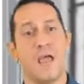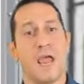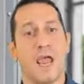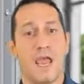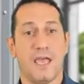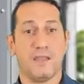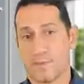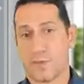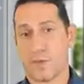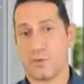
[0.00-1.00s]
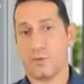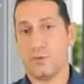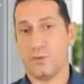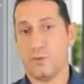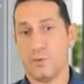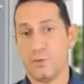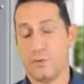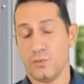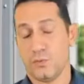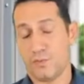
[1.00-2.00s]
and
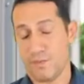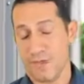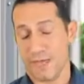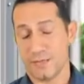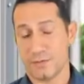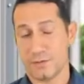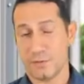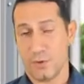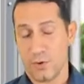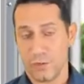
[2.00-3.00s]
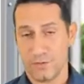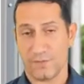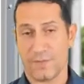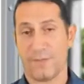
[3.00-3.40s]
to female to all of